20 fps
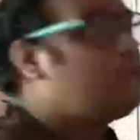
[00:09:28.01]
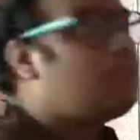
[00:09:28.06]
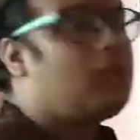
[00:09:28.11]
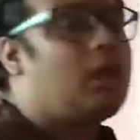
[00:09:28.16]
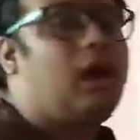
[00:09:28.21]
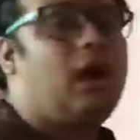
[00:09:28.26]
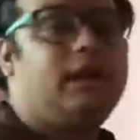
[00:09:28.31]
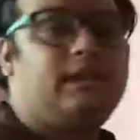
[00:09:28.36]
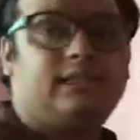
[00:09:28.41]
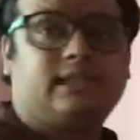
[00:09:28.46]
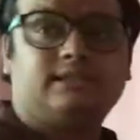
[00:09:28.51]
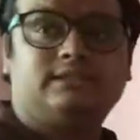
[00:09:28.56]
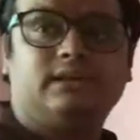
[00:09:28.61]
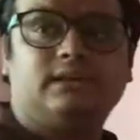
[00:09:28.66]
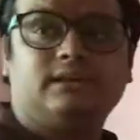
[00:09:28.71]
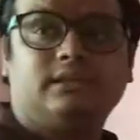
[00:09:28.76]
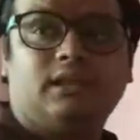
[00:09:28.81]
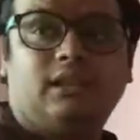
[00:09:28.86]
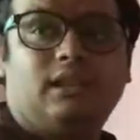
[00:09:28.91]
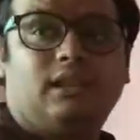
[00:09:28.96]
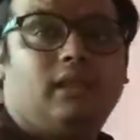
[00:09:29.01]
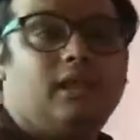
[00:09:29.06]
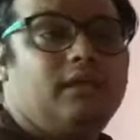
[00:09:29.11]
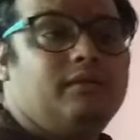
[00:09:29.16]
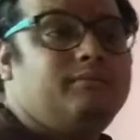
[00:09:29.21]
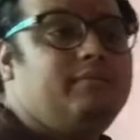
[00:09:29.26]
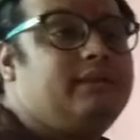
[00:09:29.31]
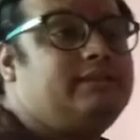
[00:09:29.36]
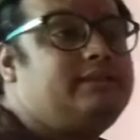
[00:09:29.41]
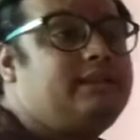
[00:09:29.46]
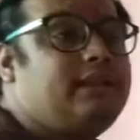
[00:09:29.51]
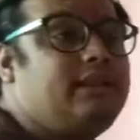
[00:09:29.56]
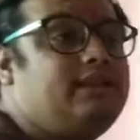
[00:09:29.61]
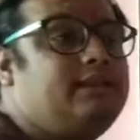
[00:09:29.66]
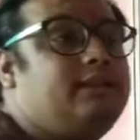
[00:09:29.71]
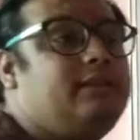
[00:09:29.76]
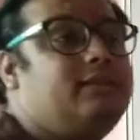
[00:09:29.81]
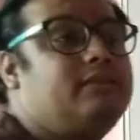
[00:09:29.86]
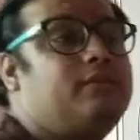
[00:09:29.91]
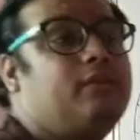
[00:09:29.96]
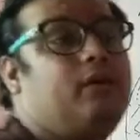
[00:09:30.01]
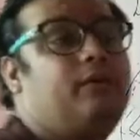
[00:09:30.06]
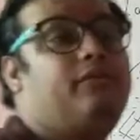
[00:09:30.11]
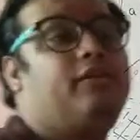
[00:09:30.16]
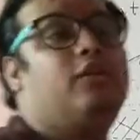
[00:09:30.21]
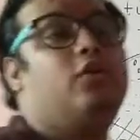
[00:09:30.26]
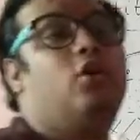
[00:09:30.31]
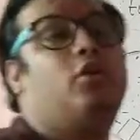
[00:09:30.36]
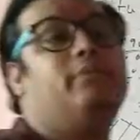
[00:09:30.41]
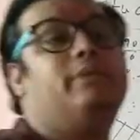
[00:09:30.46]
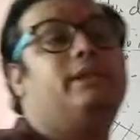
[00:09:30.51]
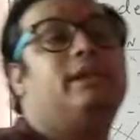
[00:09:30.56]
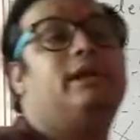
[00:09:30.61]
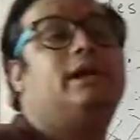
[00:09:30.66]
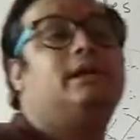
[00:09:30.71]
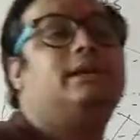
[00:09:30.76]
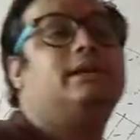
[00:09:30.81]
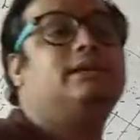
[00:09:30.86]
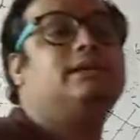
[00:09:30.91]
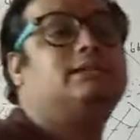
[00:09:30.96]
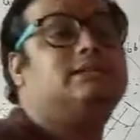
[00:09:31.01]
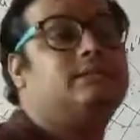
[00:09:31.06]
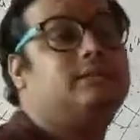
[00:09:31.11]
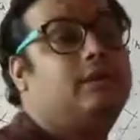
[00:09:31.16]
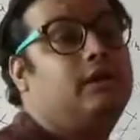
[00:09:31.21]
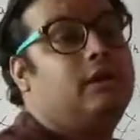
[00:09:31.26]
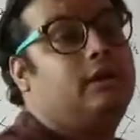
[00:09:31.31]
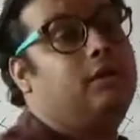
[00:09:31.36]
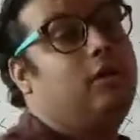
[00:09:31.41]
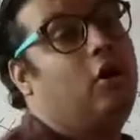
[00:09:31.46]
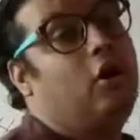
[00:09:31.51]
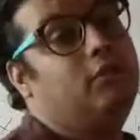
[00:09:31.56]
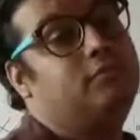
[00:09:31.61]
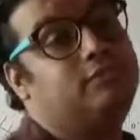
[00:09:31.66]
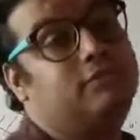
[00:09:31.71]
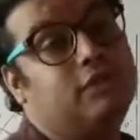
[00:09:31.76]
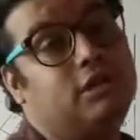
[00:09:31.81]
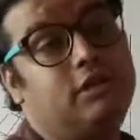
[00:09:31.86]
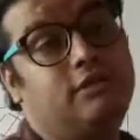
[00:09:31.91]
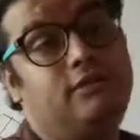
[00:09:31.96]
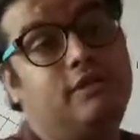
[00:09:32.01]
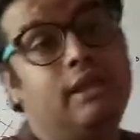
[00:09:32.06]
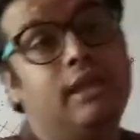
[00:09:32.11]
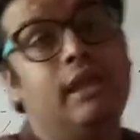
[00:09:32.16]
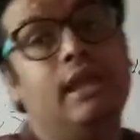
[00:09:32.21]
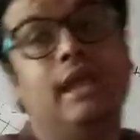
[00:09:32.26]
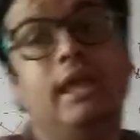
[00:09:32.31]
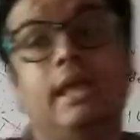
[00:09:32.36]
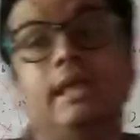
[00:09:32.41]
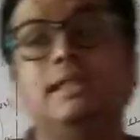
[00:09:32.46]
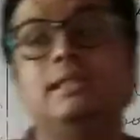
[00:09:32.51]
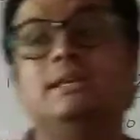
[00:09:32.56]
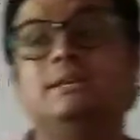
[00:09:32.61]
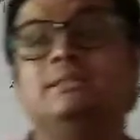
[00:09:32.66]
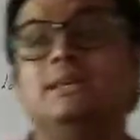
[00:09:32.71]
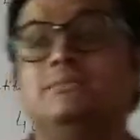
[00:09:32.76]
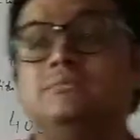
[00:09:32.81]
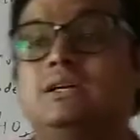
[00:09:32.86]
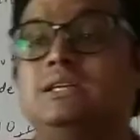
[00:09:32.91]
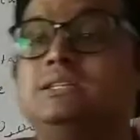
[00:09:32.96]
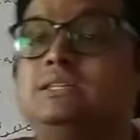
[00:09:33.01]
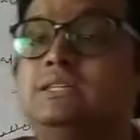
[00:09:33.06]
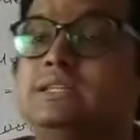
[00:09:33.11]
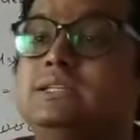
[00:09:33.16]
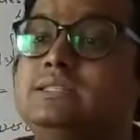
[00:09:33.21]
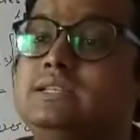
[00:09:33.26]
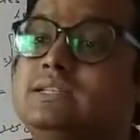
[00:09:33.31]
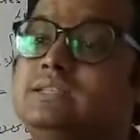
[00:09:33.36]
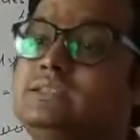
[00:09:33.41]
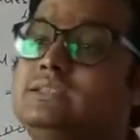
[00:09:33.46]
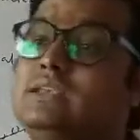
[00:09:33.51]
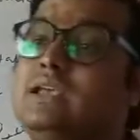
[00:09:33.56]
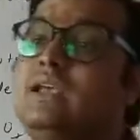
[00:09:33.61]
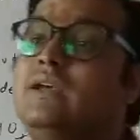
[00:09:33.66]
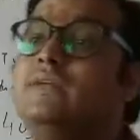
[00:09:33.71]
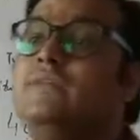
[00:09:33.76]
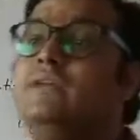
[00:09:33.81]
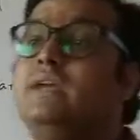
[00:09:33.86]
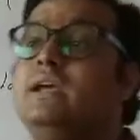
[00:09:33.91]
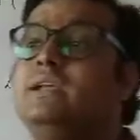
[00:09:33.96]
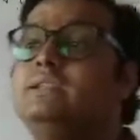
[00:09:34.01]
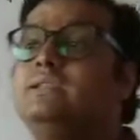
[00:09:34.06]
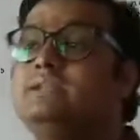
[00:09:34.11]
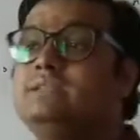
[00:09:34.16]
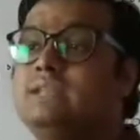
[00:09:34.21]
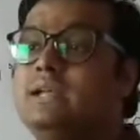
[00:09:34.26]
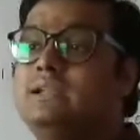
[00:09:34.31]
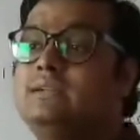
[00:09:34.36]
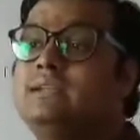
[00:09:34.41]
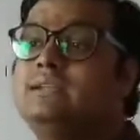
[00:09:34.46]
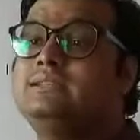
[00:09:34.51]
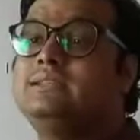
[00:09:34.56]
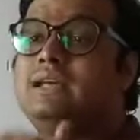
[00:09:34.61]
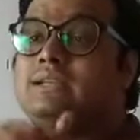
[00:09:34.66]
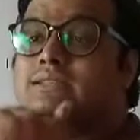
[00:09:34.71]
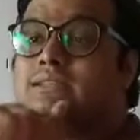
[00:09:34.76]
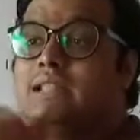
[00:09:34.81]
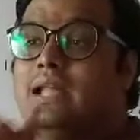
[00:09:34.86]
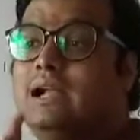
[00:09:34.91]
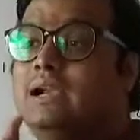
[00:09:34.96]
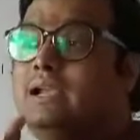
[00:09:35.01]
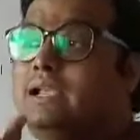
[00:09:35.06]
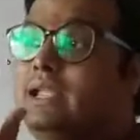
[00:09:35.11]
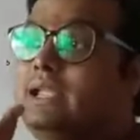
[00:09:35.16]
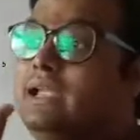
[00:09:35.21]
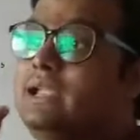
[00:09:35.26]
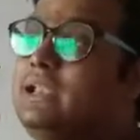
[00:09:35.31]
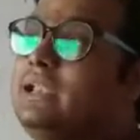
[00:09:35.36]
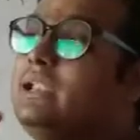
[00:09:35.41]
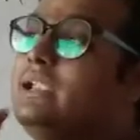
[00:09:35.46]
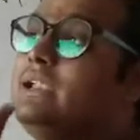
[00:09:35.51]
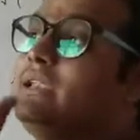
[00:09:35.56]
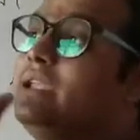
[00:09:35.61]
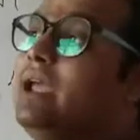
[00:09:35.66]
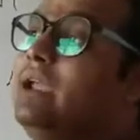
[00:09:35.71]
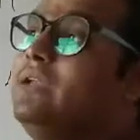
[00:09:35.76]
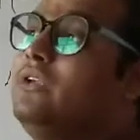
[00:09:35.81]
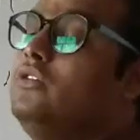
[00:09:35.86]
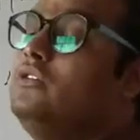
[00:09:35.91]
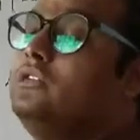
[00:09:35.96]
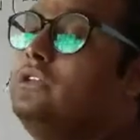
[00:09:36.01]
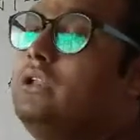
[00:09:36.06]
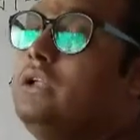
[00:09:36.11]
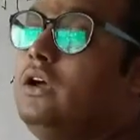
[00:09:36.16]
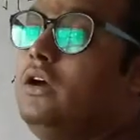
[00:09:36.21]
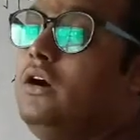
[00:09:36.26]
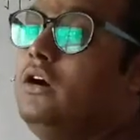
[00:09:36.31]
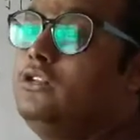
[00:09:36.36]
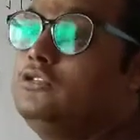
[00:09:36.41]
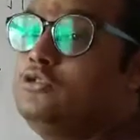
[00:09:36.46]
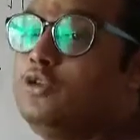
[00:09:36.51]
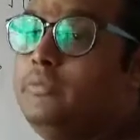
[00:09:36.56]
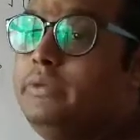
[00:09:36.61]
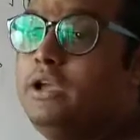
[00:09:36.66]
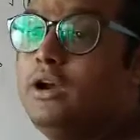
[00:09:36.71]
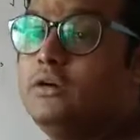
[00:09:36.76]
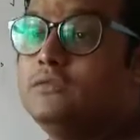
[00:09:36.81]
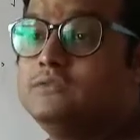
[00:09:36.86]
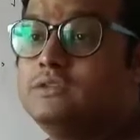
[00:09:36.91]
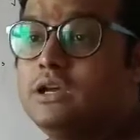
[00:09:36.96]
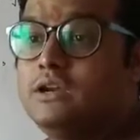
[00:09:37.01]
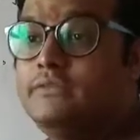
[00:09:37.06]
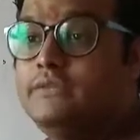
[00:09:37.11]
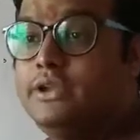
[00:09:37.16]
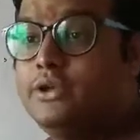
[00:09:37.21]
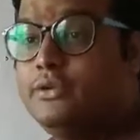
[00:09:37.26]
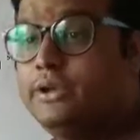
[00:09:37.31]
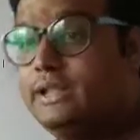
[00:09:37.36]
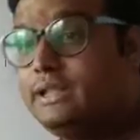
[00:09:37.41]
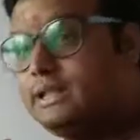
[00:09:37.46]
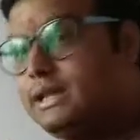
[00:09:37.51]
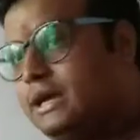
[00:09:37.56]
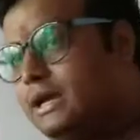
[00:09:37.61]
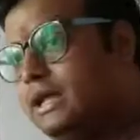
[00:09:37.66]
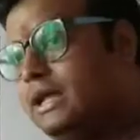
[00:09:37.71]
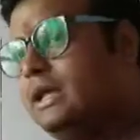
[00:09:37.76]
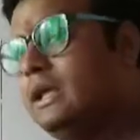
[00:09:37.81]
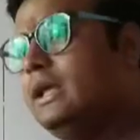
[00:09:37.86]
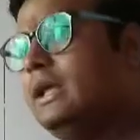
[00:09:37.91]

Arctic Circle. Basically, this phenomena is observed in the summer seasons where the sun rays are slanting, and it can also be observed during the